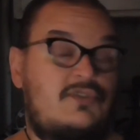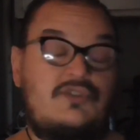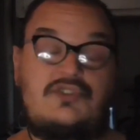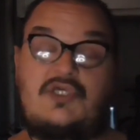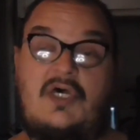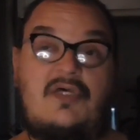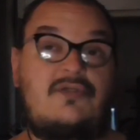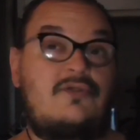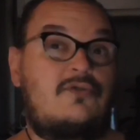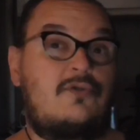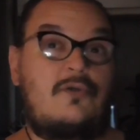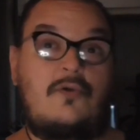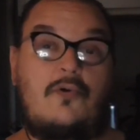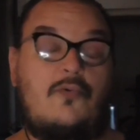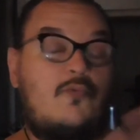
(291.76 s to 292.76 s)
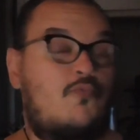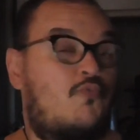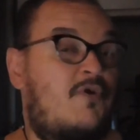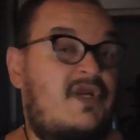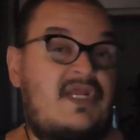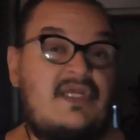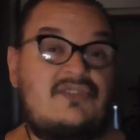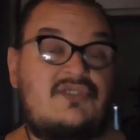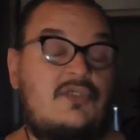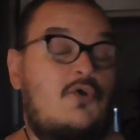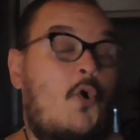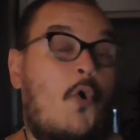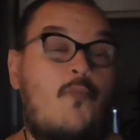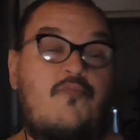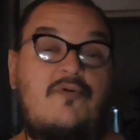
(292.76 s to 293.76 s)
done readings at
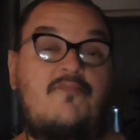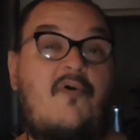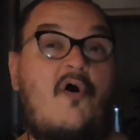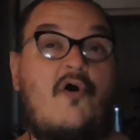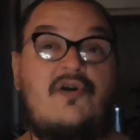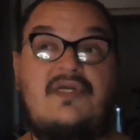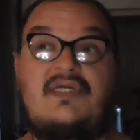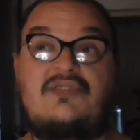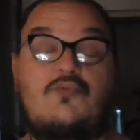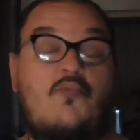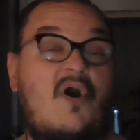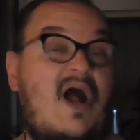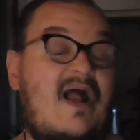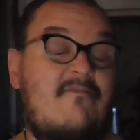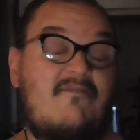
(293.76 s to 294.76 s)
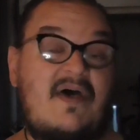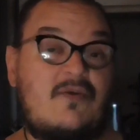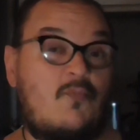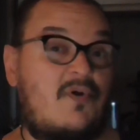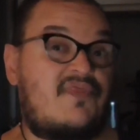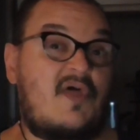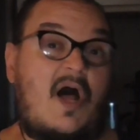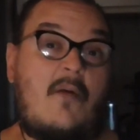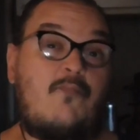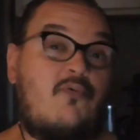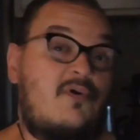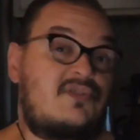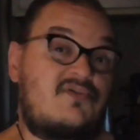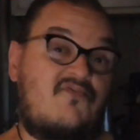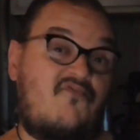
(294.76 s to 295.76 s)
corporate parties where I met with
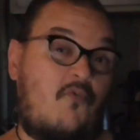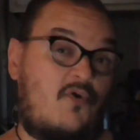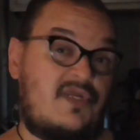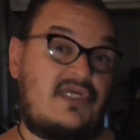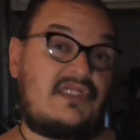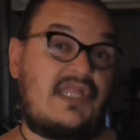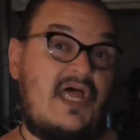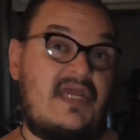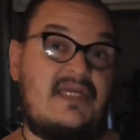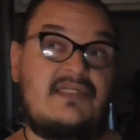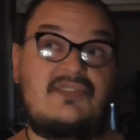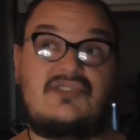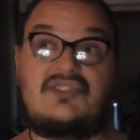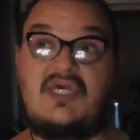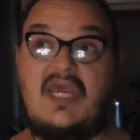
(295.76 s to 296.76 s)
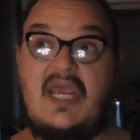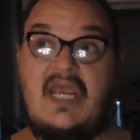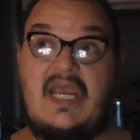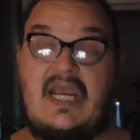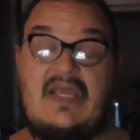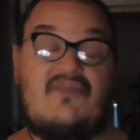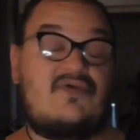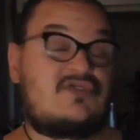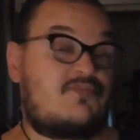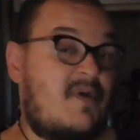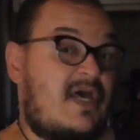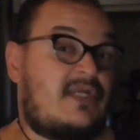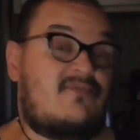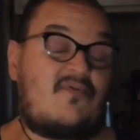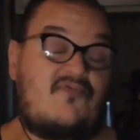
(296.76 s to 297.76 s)
upwards of 40 clients in the
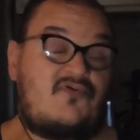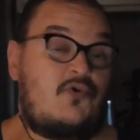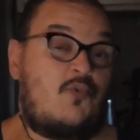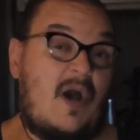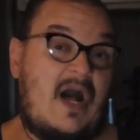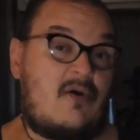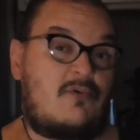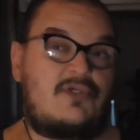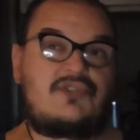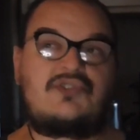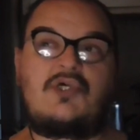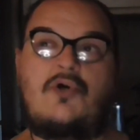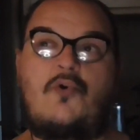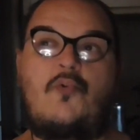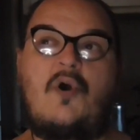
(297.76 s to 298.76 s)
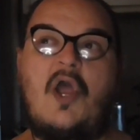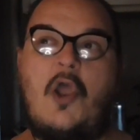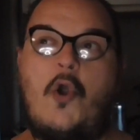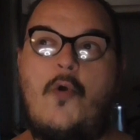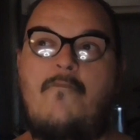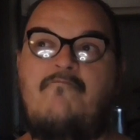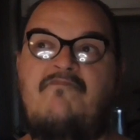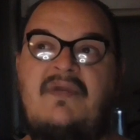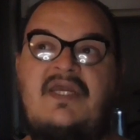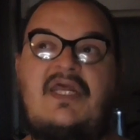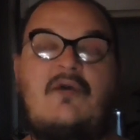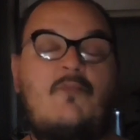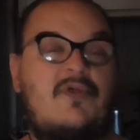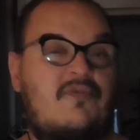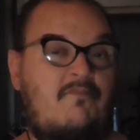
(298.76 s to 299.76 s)
span of a few hours. So
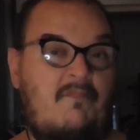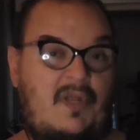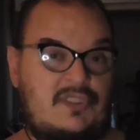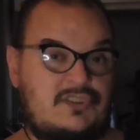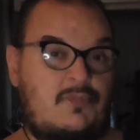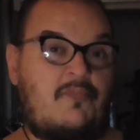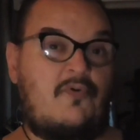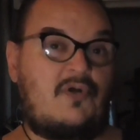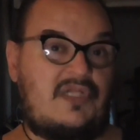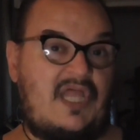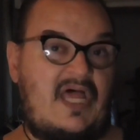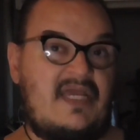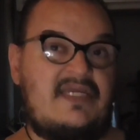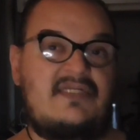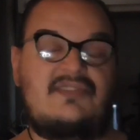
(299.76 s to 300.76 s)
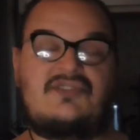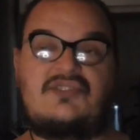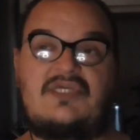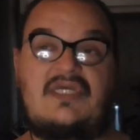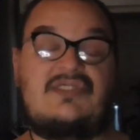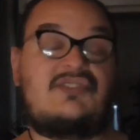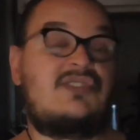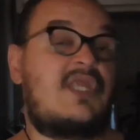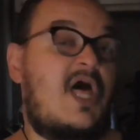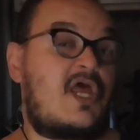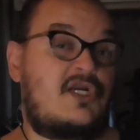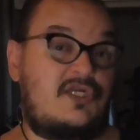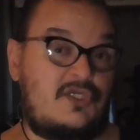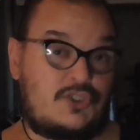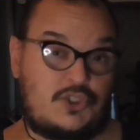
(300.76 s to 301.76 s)
meeting with multiple clients is
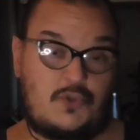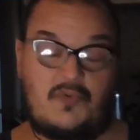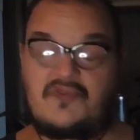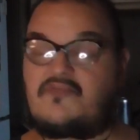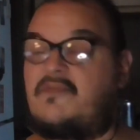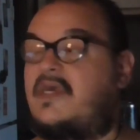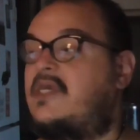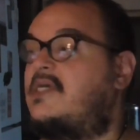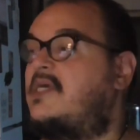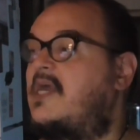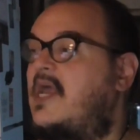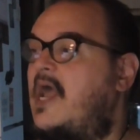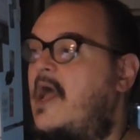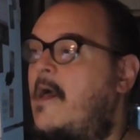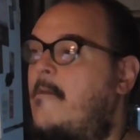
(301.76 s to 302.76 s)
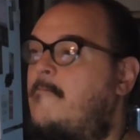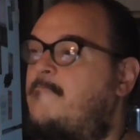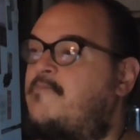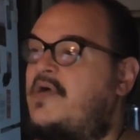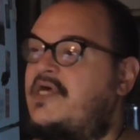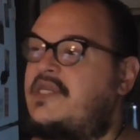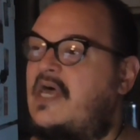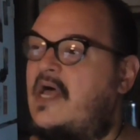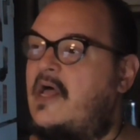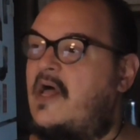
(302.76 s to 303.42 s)
not an issue with me. But